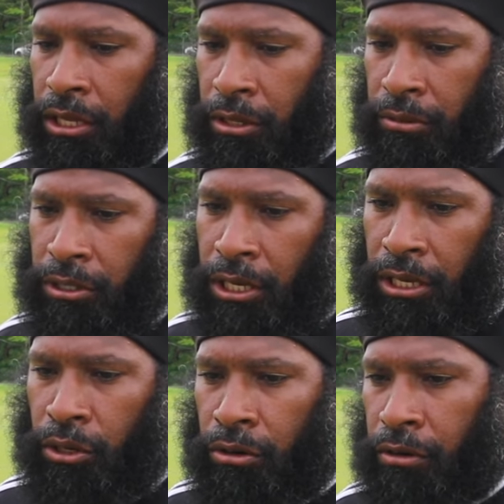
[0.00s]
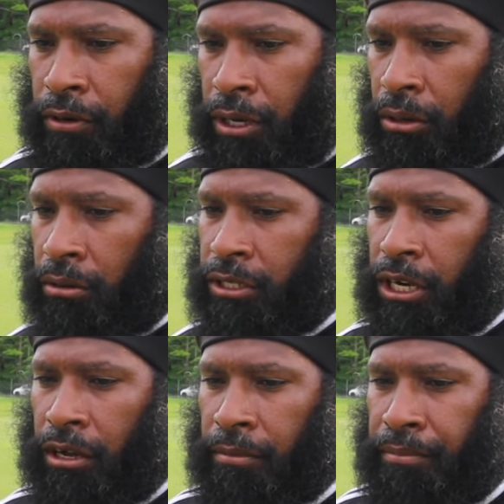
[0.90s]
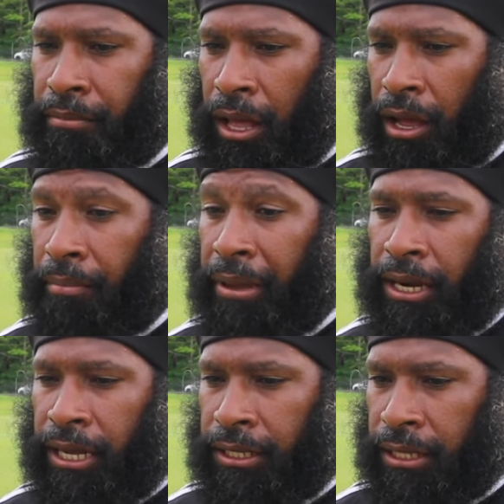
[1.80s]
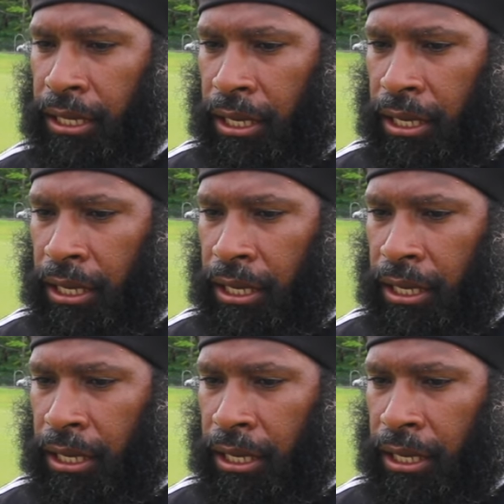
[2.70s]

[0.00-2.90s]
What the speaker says: there was a lot of holes in our back line,